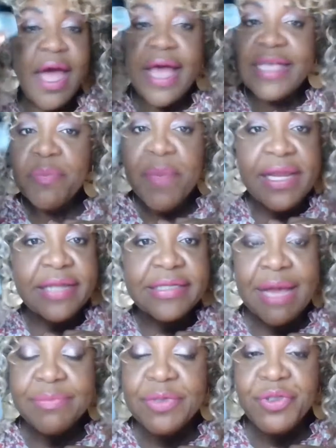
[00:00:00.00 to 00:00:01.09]
as many
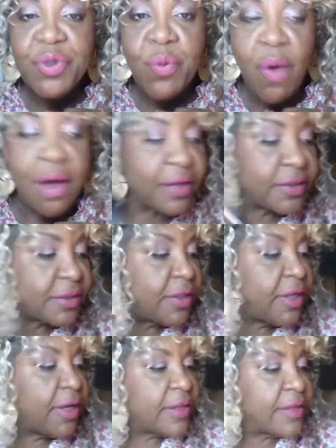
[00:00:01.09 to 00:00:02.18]
times as you want
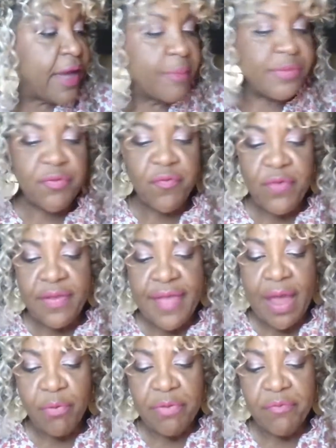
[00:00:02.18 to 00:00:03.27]
uh, to feel
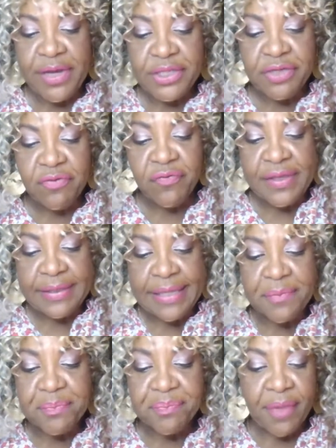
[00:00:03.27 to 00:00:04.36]
that refreshing
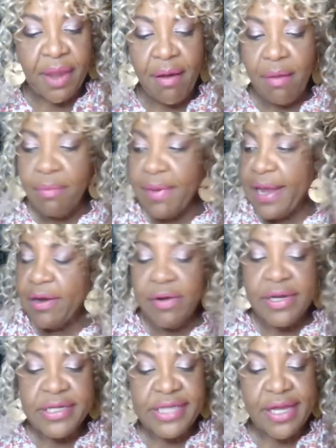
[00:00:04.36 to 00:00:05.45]
feeling. All right, our
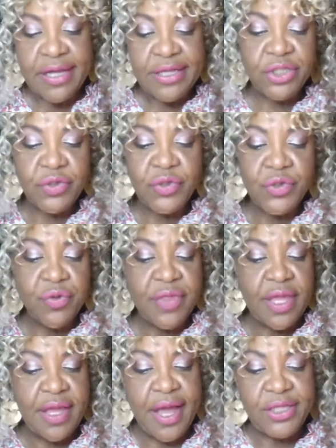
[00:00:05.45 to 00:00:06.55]
Indulge
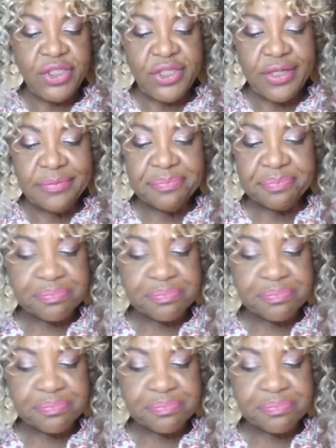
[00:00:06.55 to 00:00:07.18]
Soothing Eye Gel.